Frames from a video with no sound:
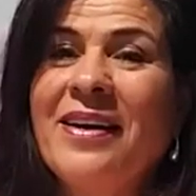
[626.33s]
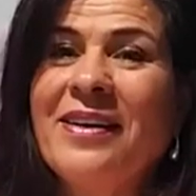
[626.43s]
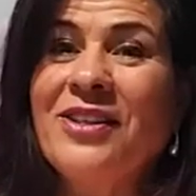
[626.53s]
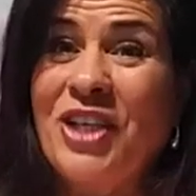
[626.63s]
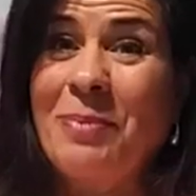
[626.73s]

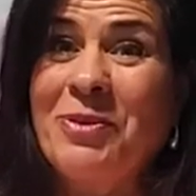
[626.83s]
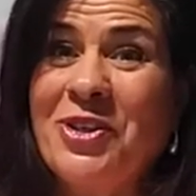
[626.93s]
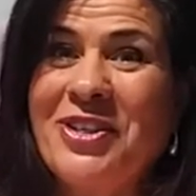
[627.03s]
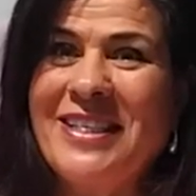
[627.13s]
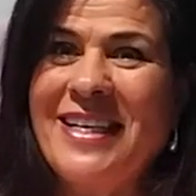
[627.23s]
Chapter
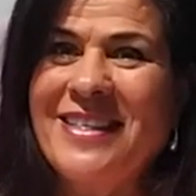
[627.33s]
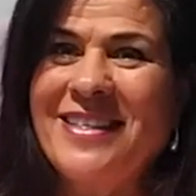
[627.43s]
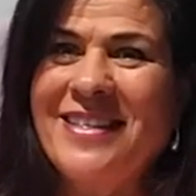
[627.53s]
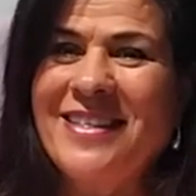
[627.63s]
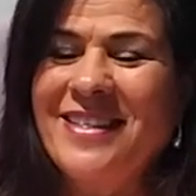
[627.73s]

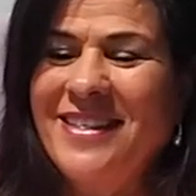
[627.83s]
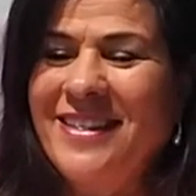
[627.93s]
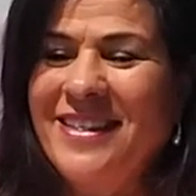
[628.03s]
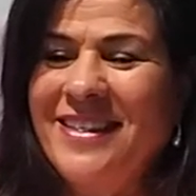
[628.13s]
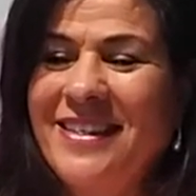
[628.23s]
6,
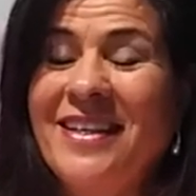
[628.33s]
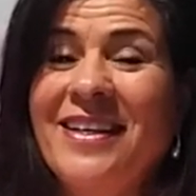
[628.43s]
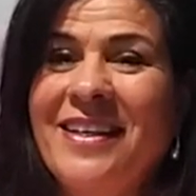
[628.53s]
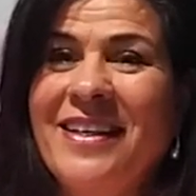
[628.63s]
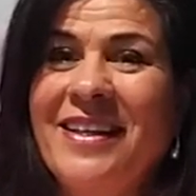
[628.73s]

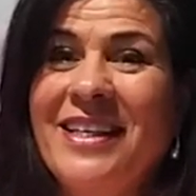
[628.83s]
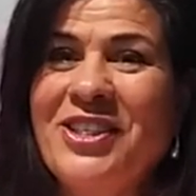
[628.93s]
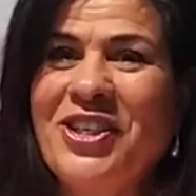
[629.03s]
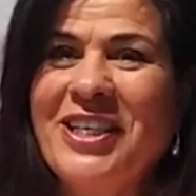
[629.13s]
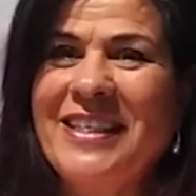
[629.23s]
The
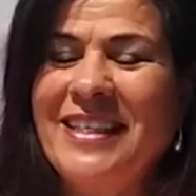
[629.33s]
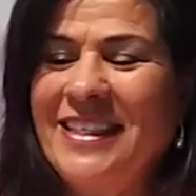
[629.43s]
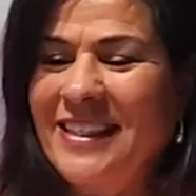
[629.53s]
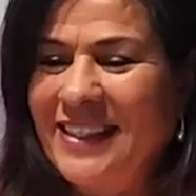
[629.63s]
Journey.